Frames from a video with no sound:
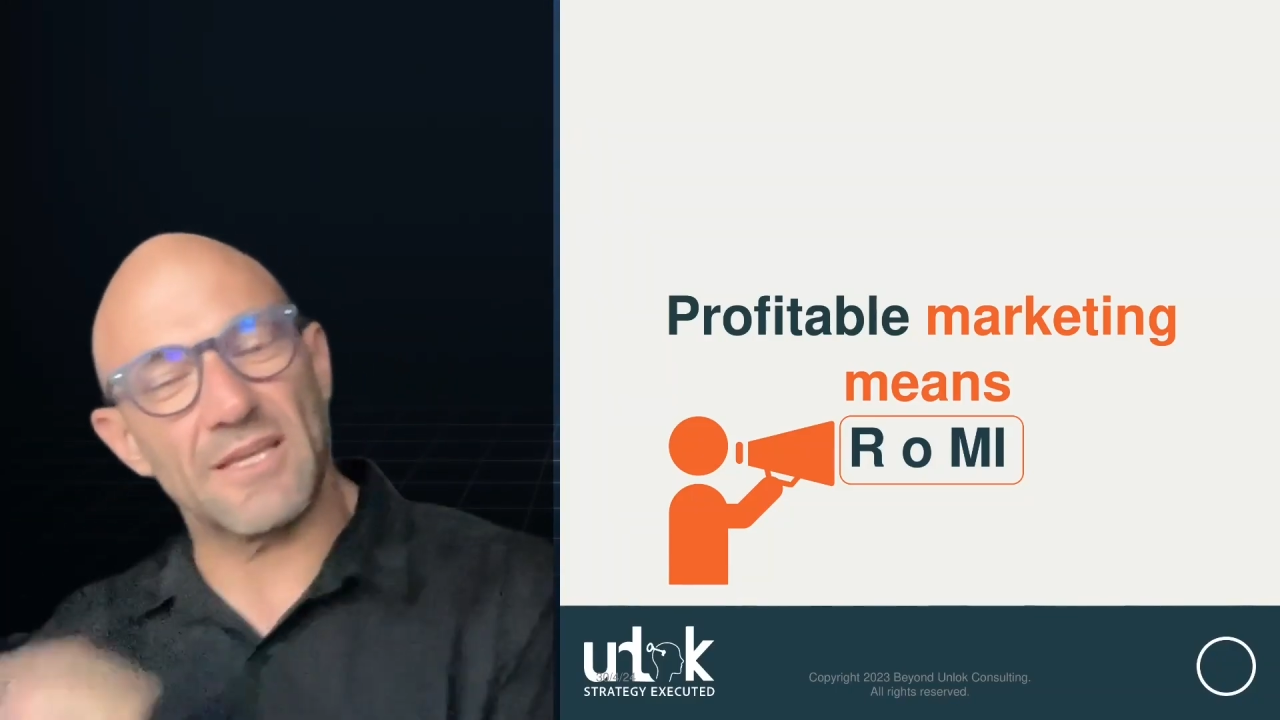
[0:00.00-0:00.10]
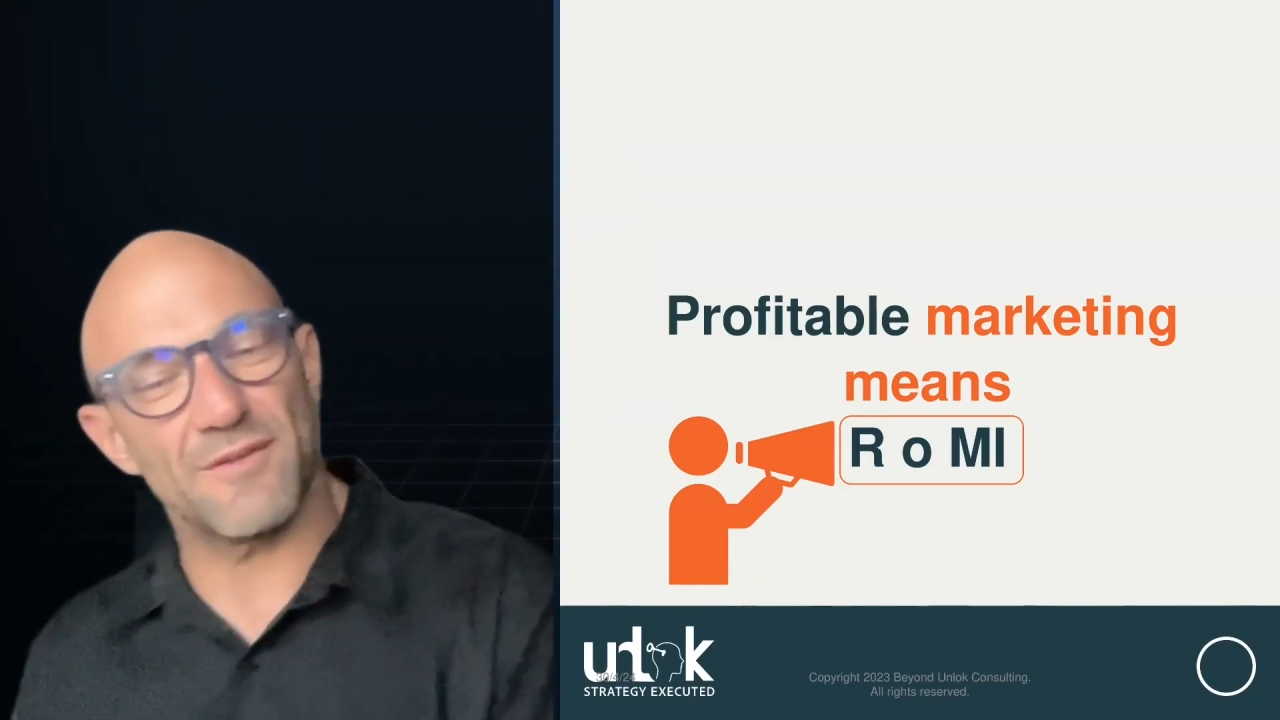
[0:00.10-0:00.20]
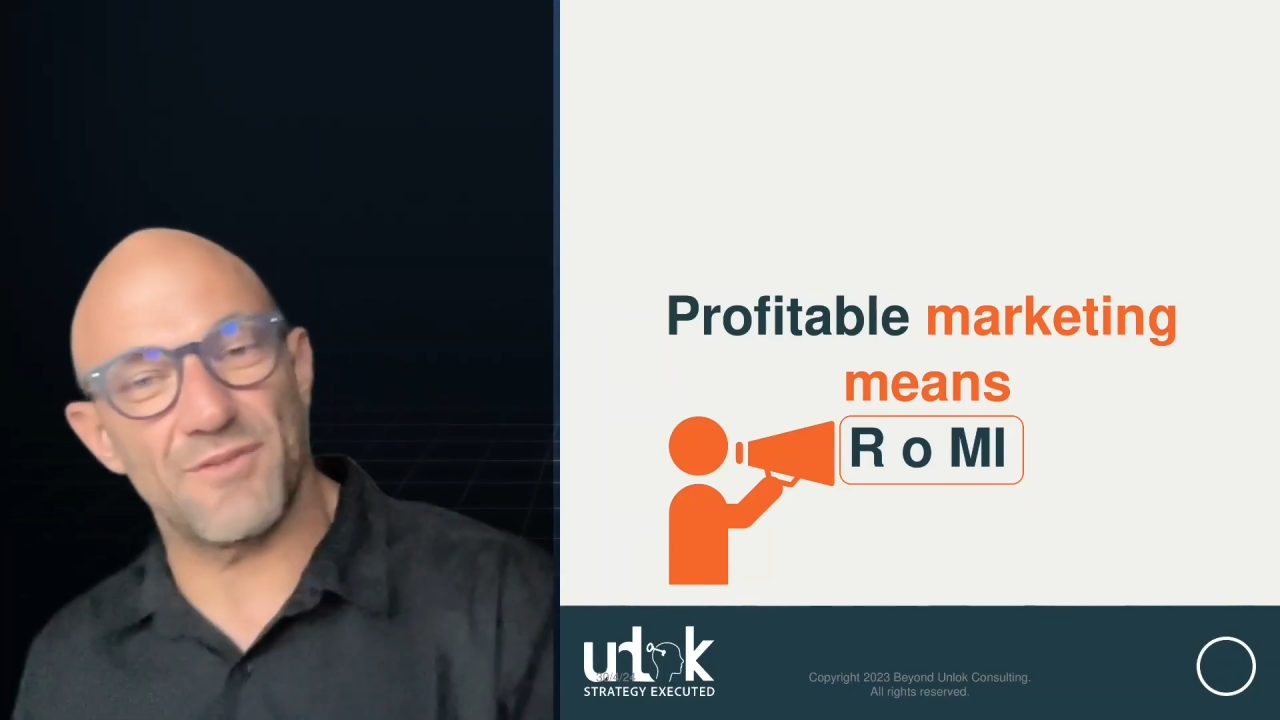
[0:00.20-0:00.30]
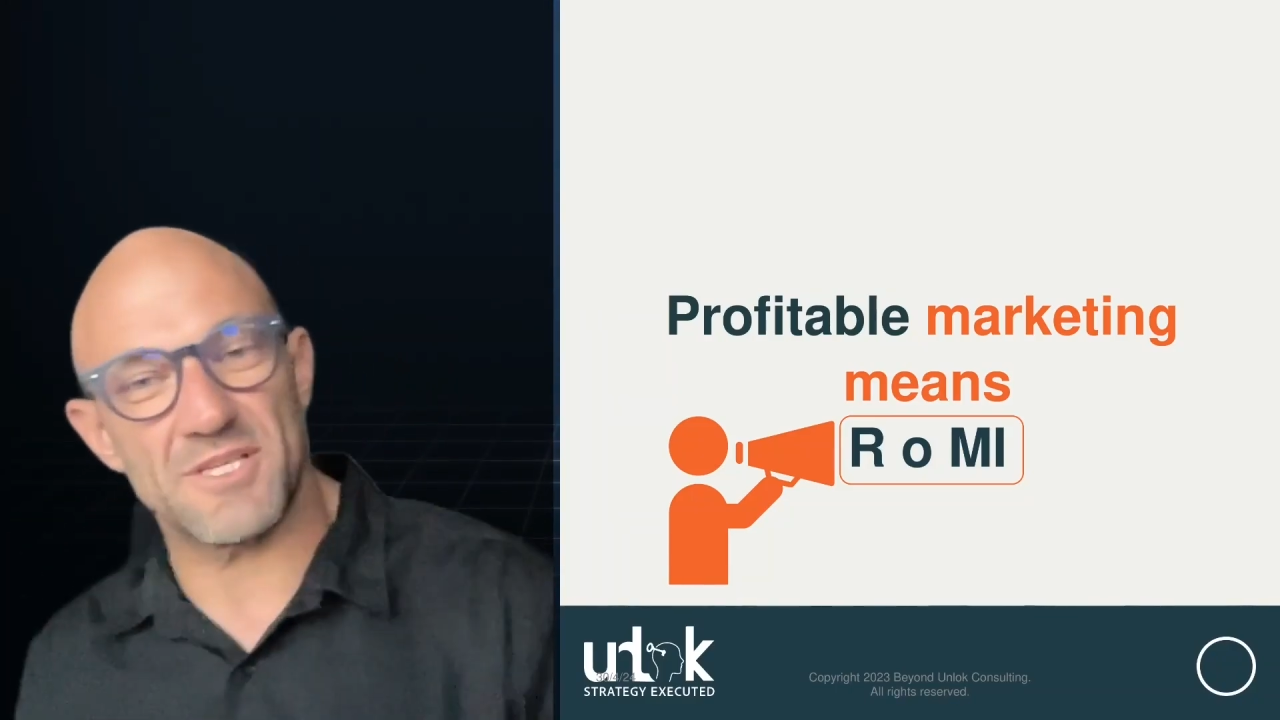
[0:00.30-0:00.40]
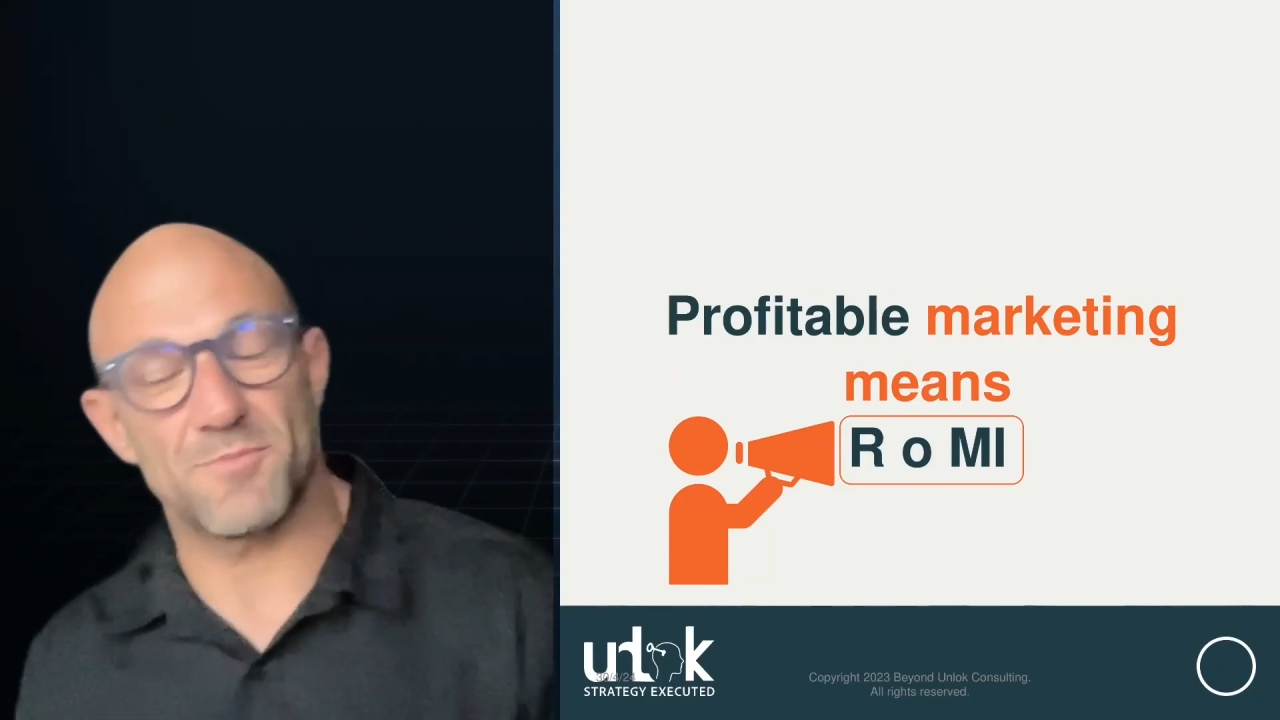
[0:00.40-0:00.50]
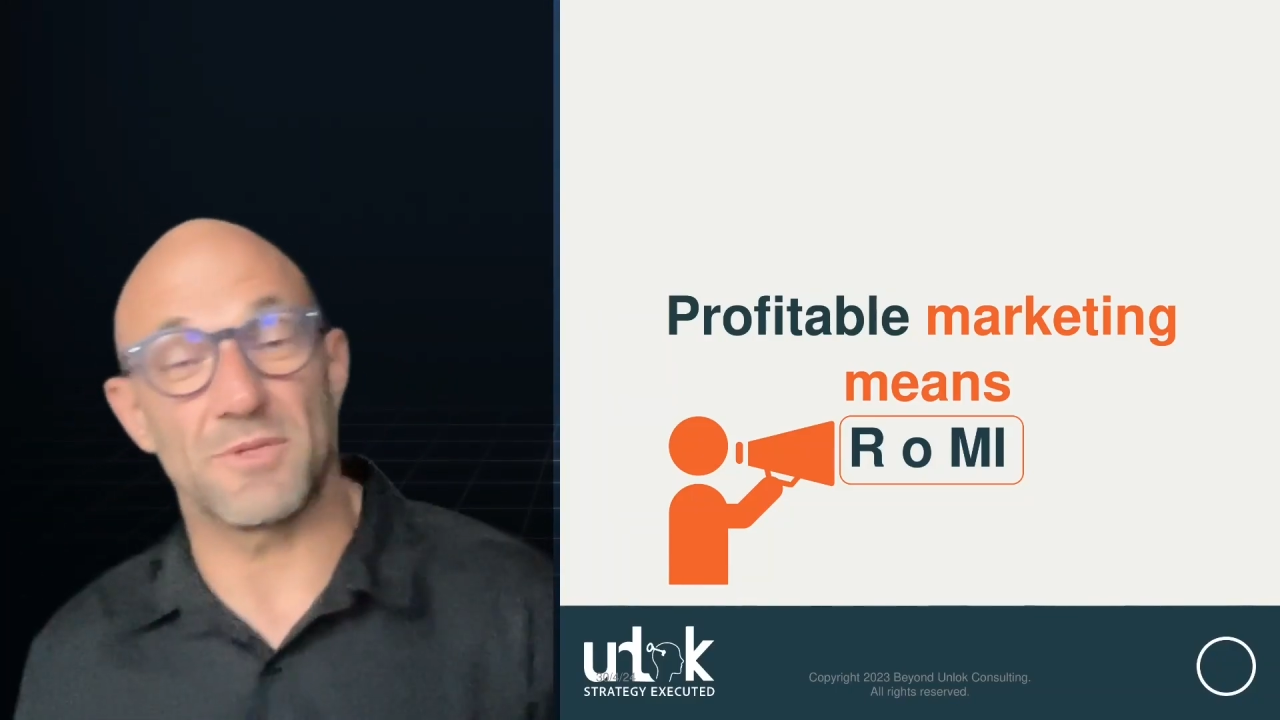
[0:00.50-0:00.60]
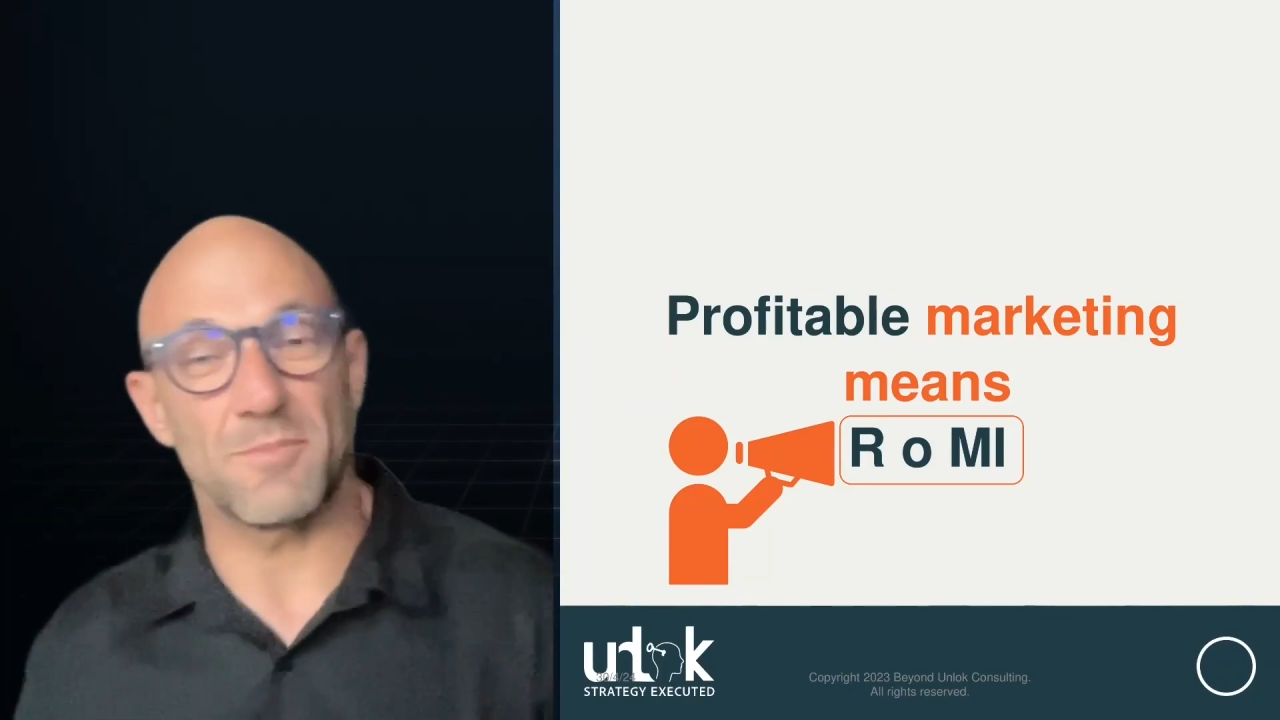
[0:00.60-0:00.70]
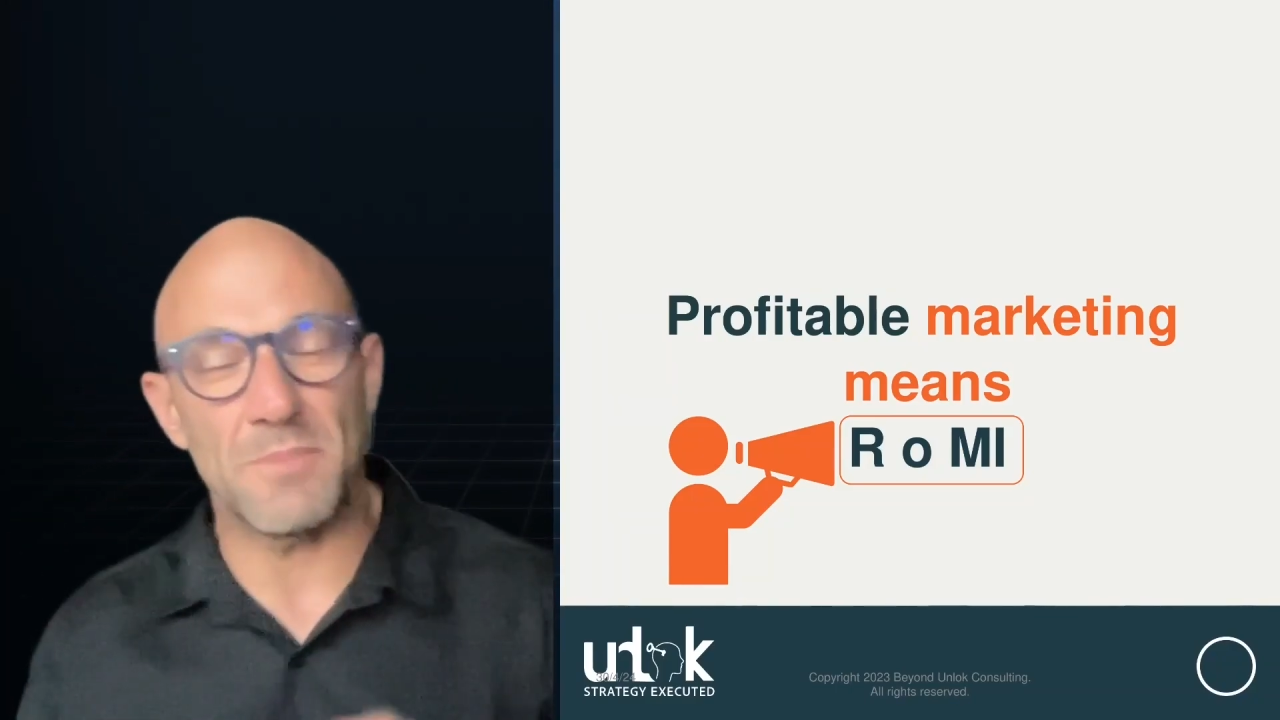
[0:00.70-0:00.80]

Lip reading: investment,